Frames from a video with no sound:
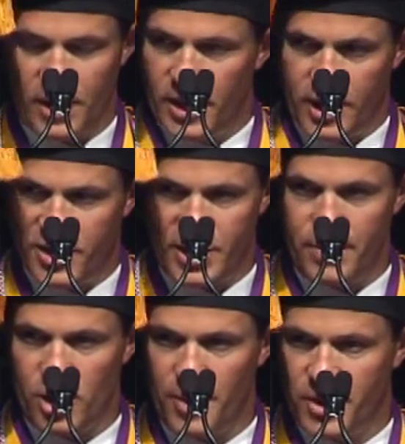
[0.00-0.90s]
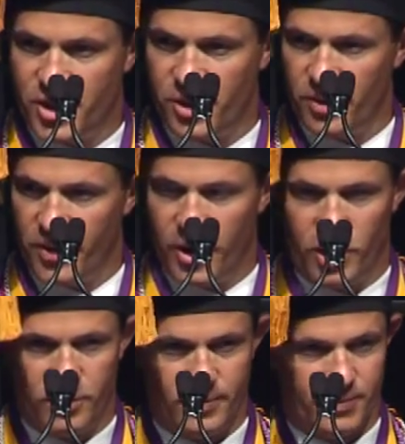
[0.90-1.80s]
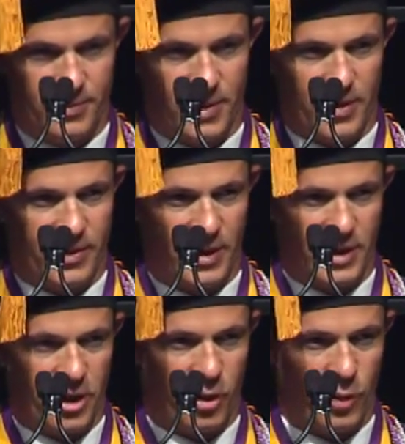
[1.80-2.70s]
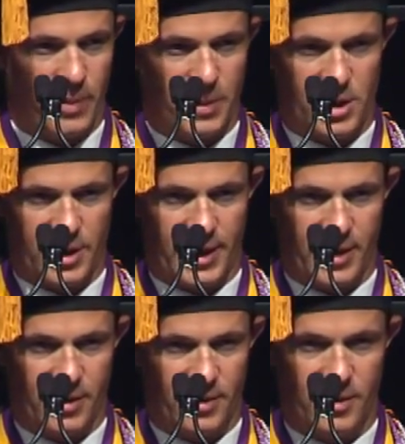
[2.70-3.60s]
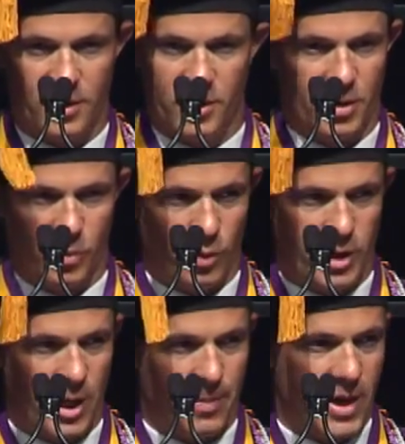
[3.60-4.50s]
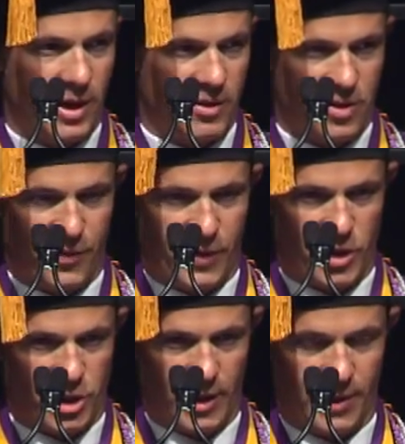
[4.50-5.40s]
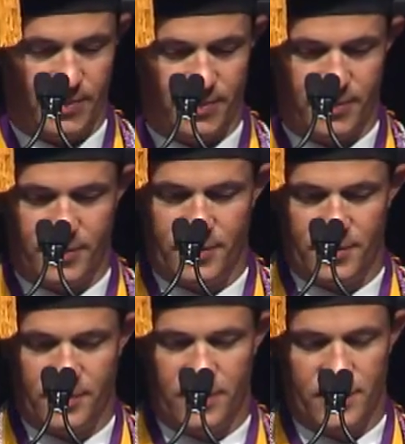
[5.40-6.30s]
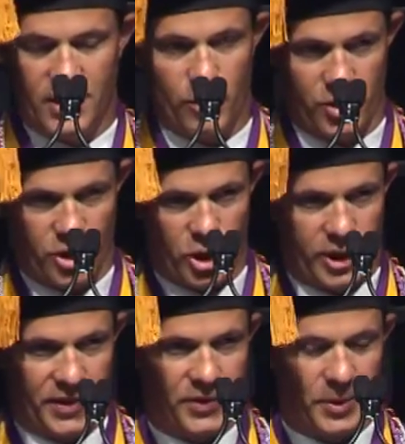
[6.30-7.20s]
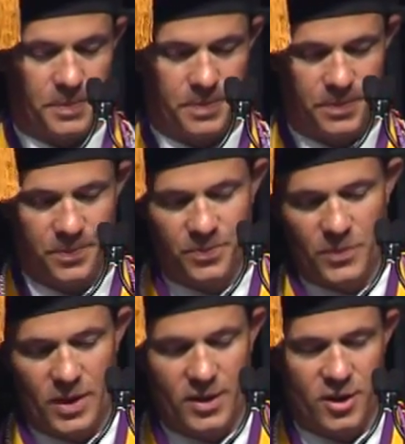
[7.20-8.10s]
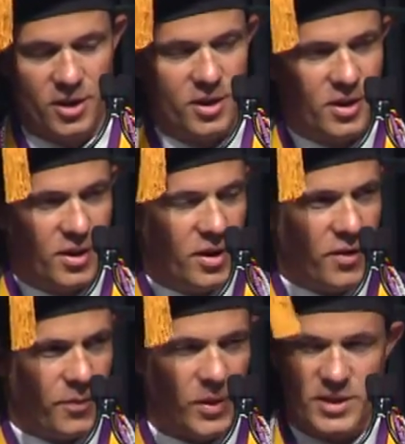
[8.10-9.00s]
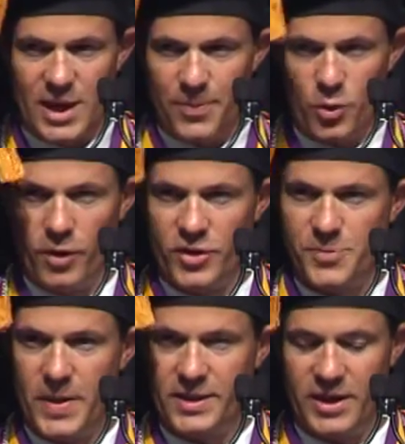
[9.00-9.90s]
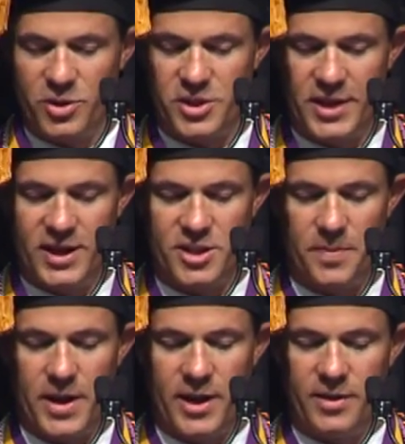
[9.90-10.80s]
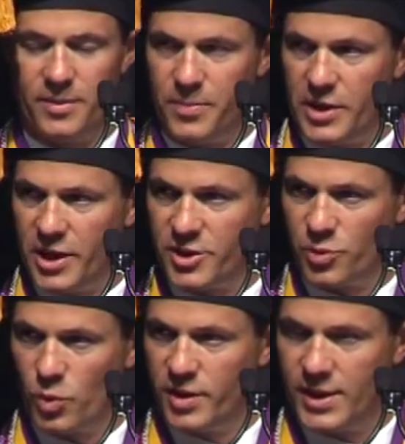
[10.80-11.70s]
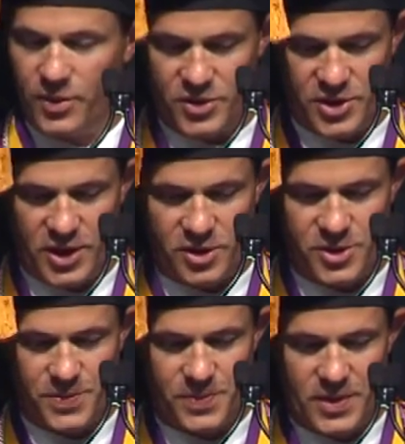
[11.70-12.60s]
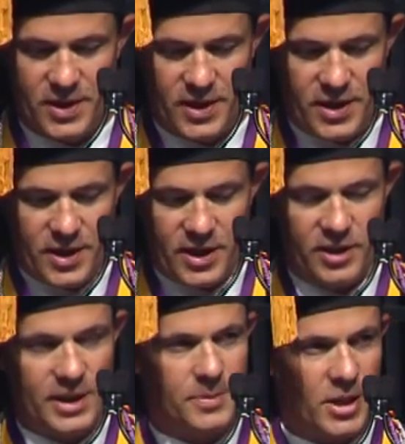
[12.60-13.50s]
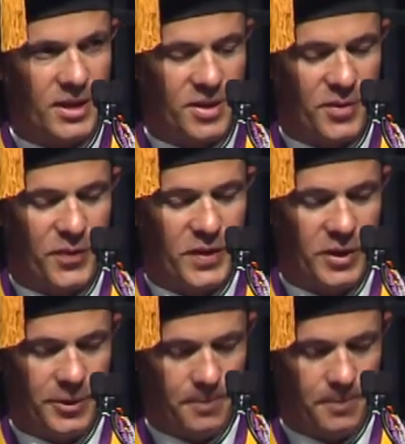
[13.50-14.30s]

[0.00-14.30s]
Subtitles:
It seemed all but certain, though, that Derek Redmond's leg would not make it to the finish line. He wasn't going to get there. From the top row of the spectator stands, a man began to run down the stairs, and he leaped onto the field.